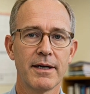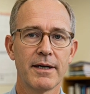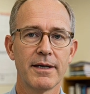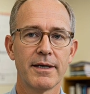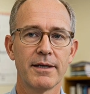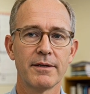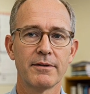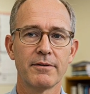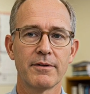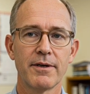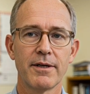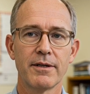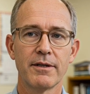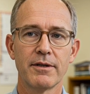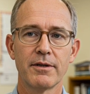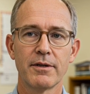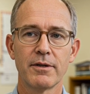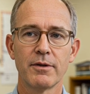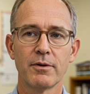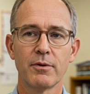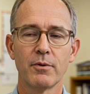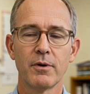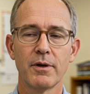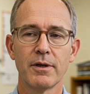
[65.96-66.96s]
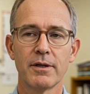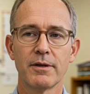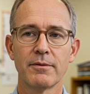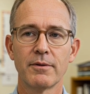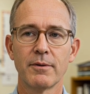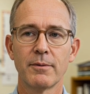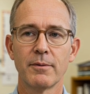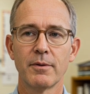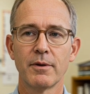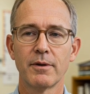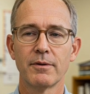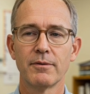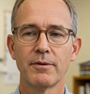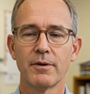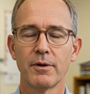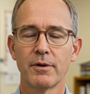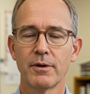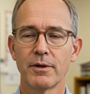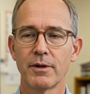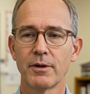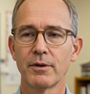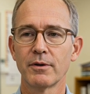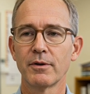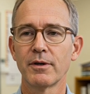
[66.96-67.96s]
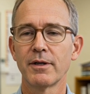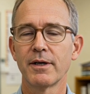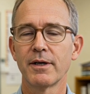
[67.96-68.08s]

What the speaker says: investors want it for portfolios,